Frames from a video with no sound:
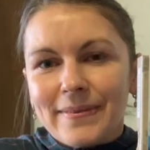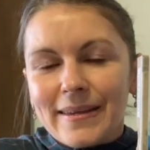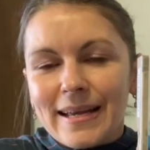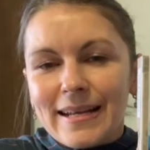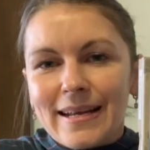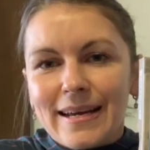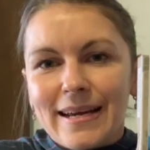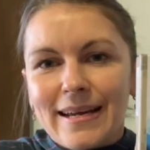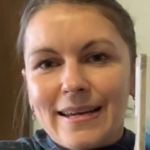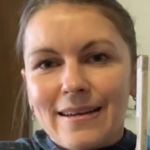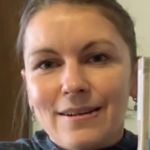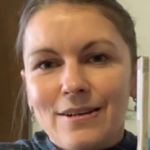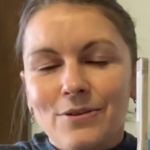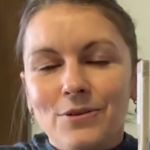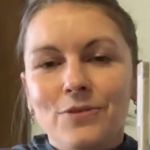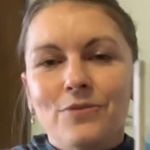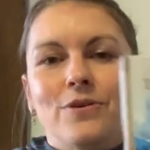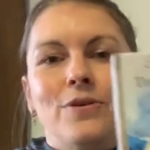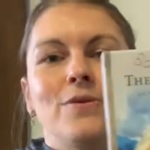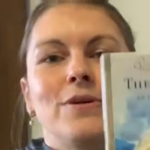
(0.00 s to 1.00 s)
I
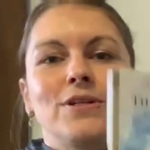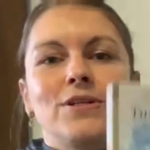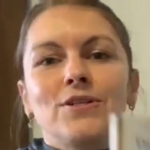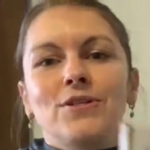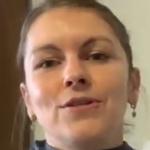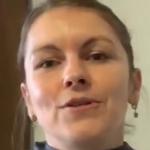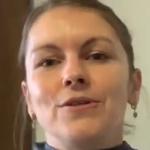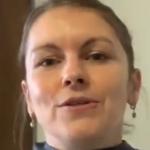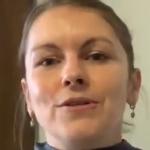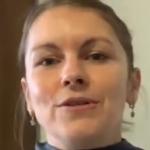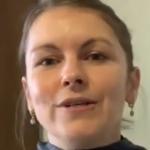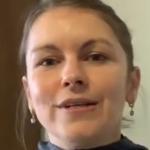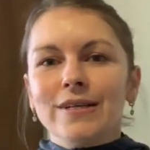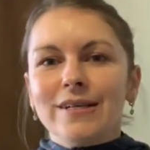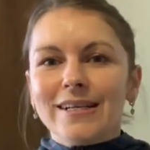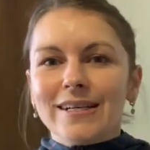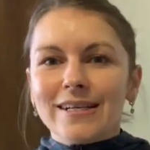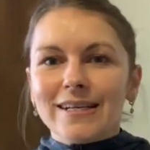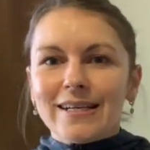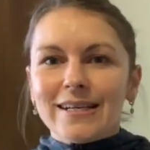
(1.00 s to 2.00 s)
look forward to
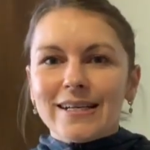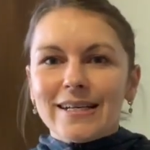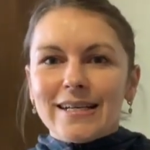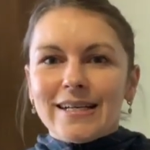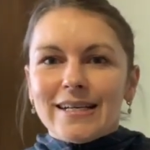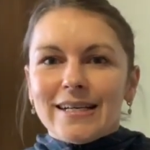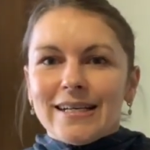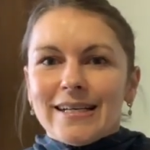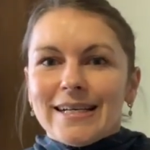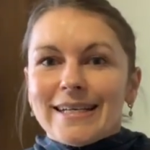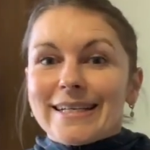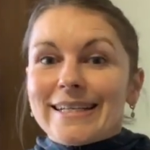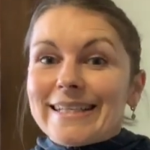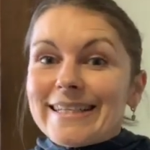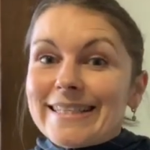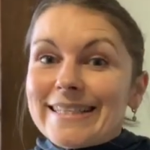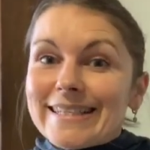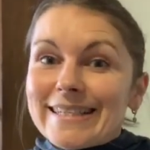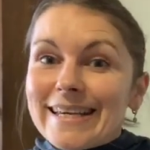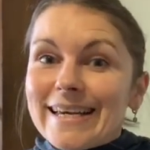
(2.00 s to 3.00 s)

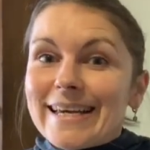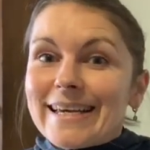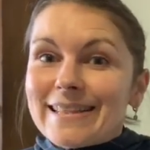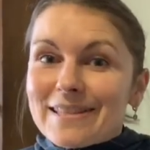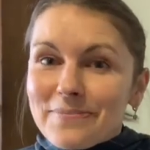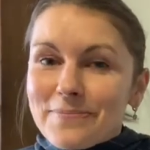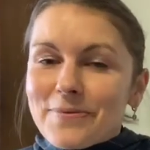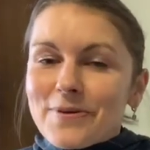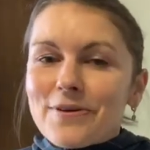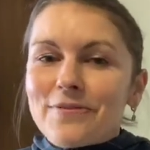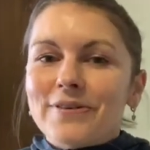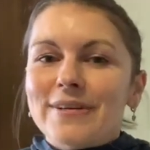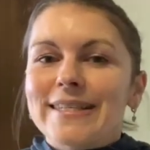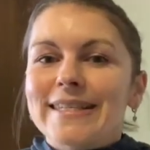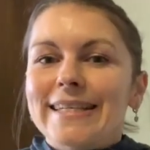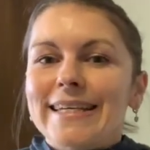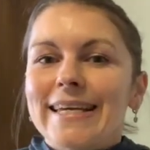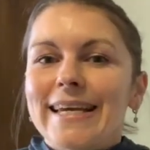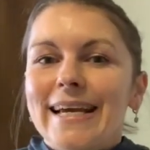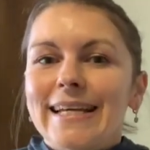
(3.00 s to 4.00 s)
reading the
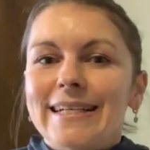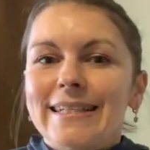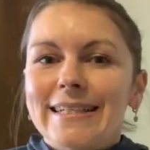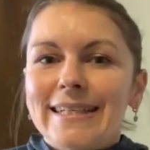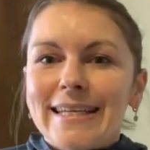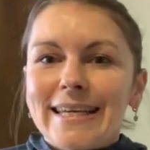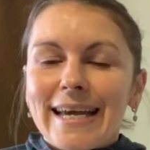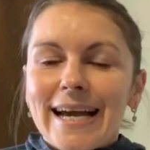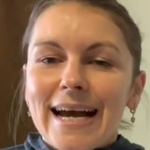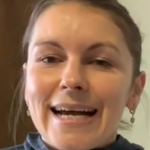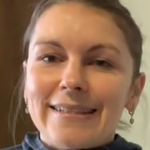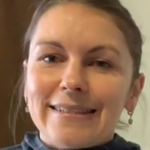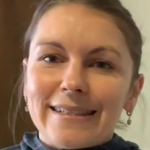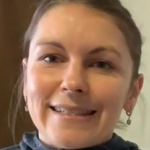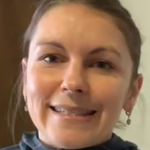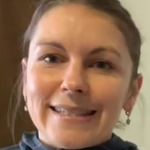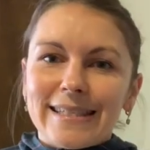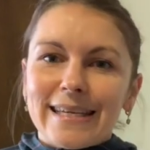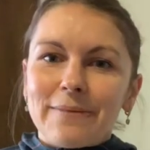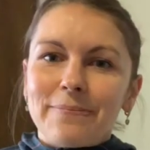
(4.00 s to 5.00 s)
Prophet again and again
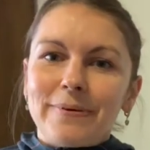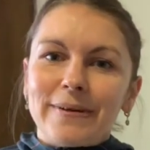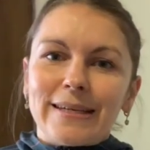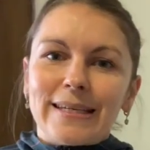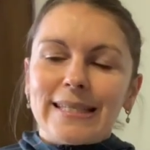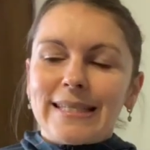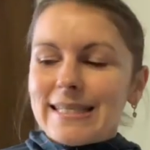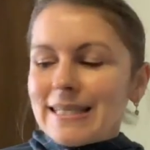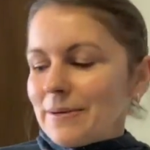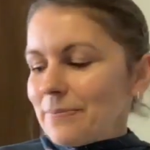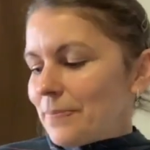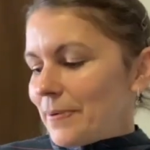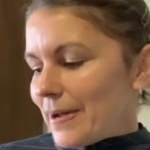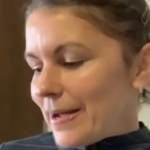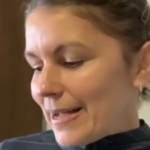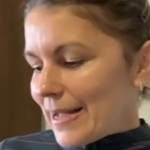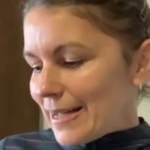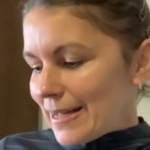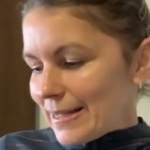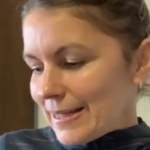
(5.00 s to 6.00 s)
and tapping
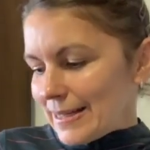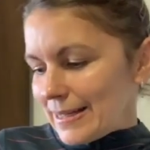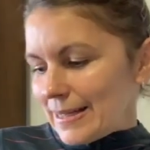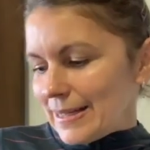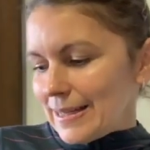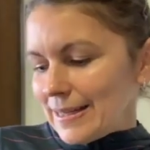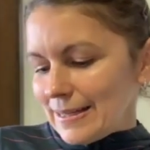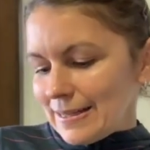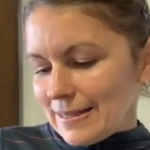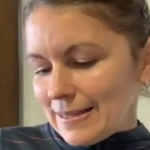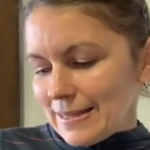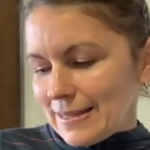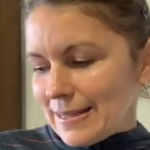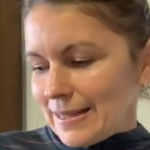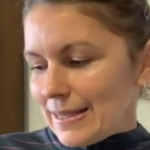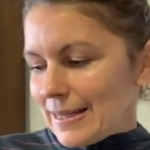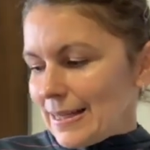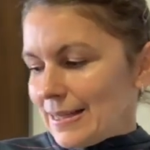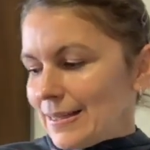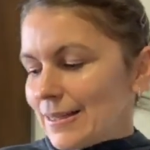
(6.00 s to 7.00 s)
deeper
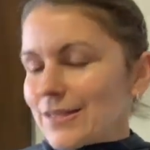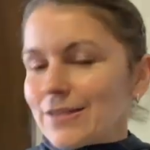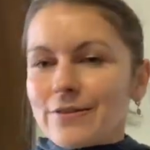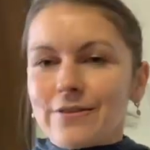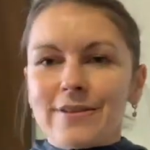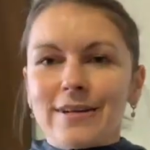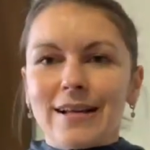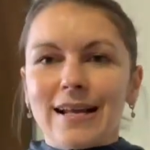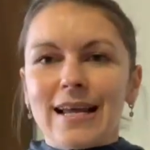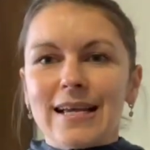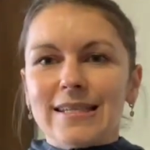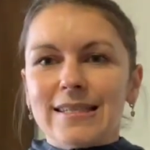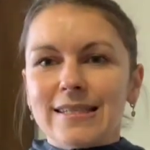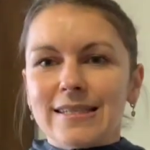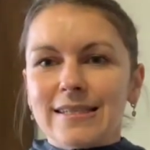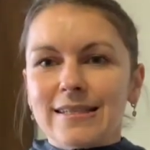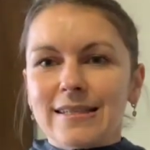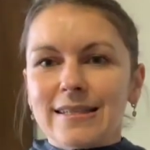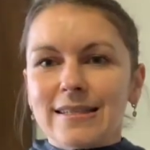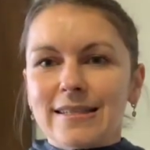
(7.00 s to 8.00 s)
into the
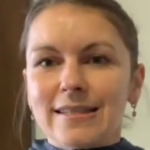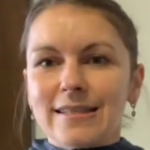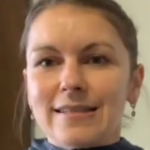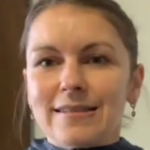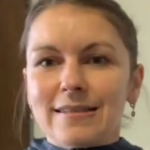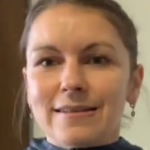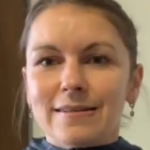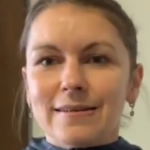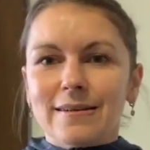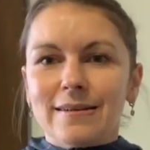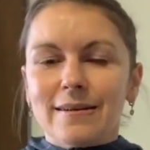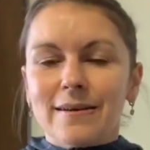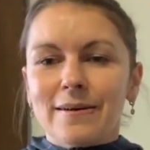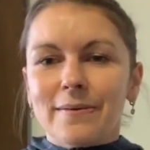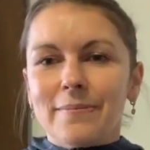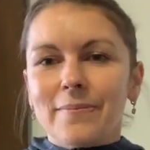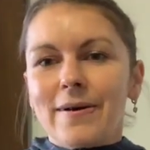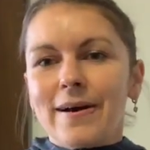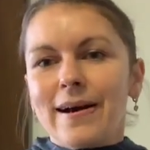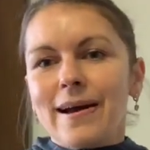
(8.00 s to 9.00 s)
lessons
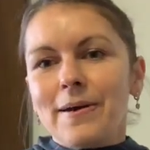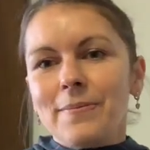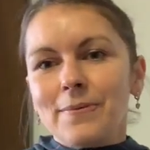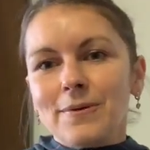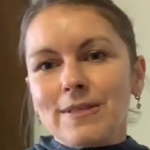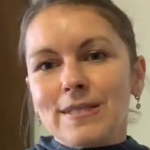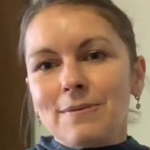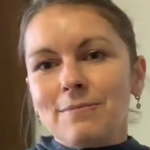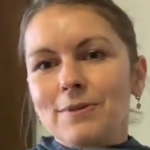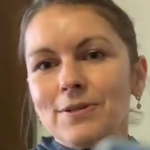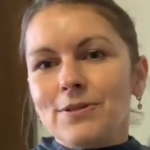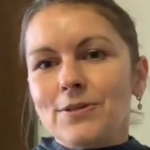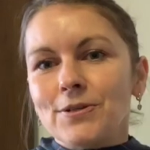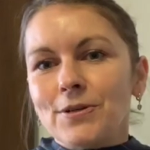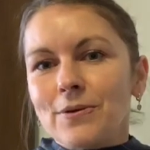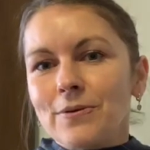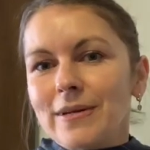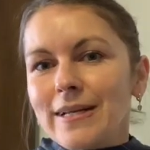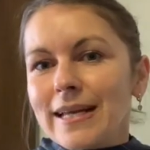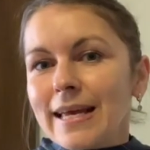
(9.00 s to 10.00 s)
by possibly
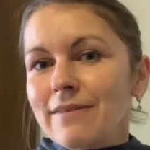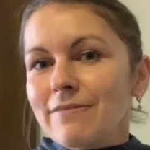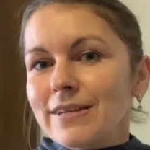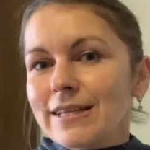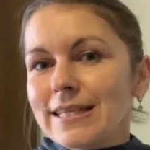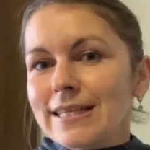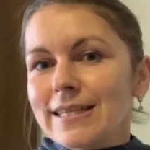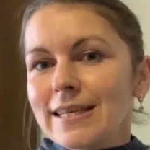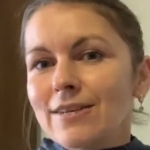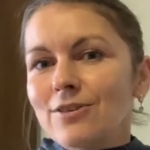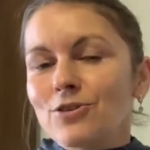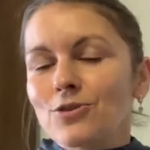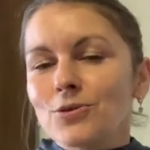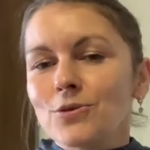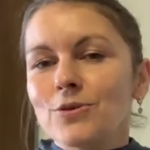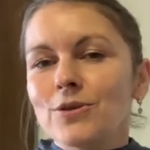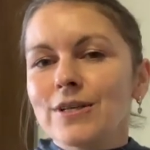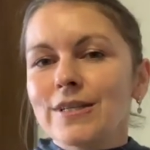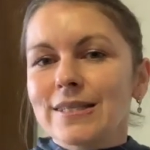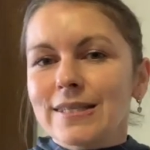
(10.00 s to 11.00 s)
drawing everyday
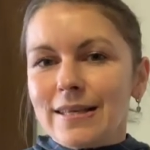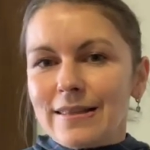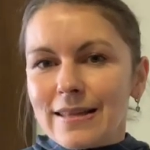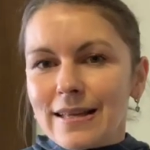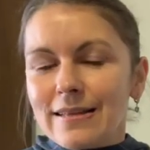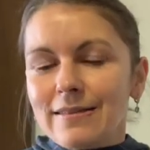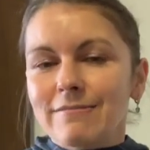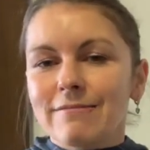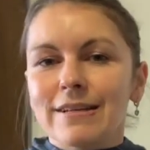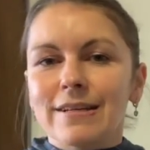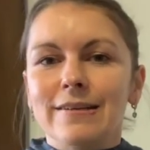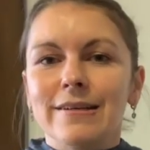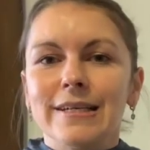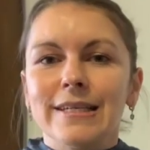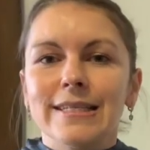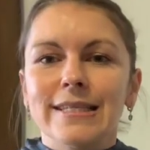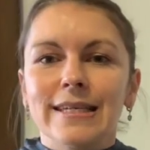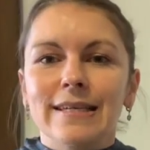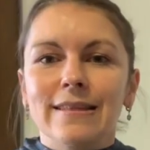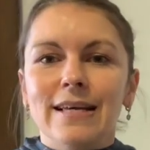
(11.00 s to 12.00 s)
draws and then
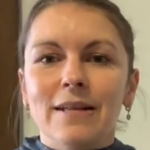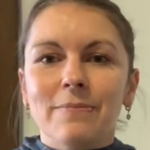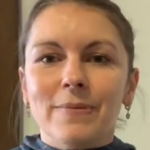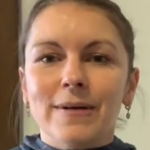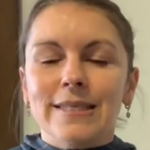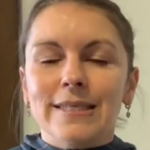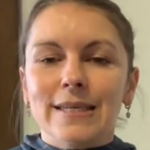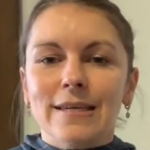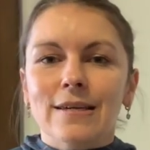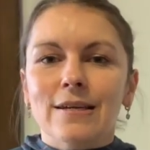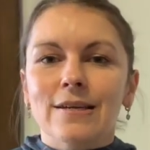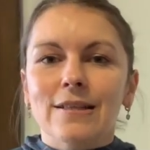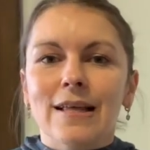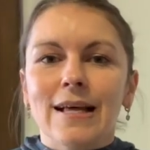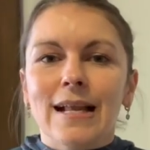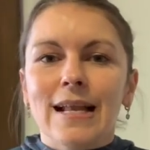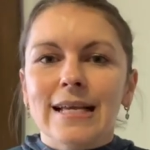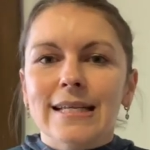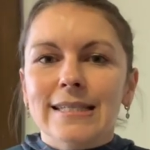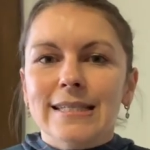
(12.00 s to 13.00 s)
rereading that
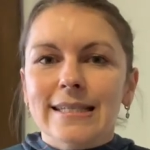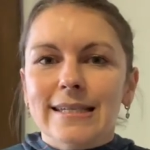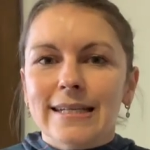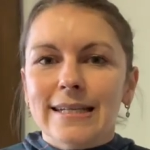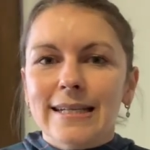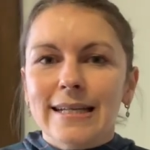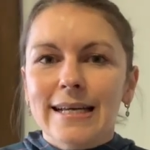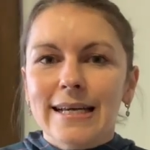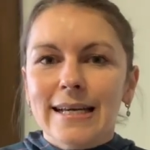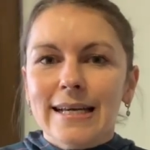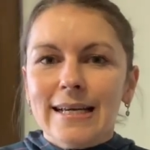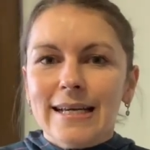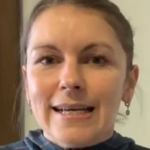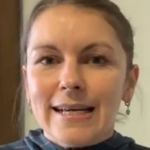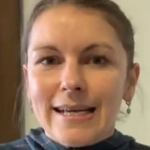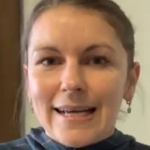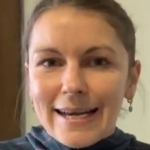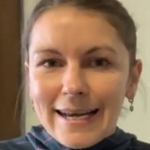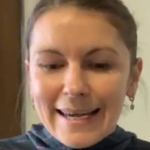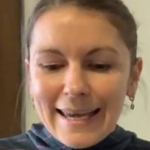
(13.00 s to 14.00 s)
particular lesson
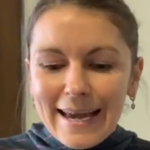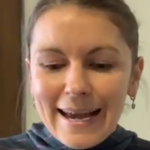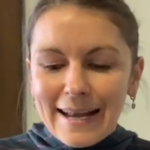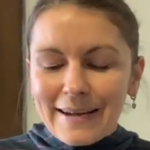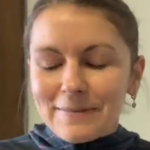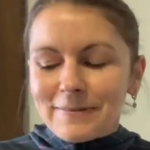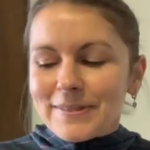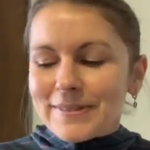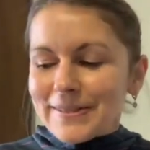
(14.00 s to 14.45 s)
again.